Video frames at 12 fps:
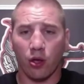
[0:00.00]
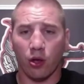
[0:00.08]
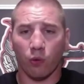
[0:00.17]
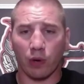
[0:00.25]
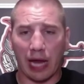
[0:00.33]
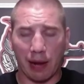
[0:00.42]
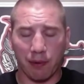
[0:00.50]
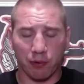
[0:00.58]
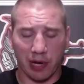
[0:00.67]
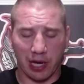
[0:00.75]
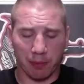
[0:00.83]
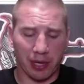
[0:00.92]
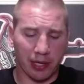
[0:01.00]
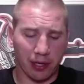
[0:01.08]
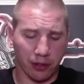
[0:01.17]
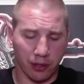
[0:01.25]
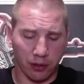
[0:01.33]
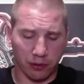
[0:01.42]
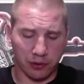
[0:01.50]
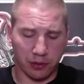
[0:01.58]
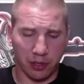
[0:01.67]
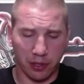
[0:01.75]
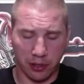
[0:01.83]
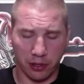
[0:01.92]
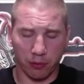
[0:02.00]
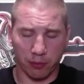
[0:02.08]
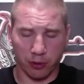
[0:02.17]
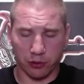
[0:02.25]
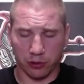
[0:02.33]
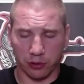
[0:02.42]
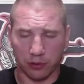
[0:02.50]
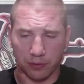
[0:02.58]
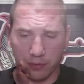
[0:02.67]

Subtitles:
What I would recommend on those commercial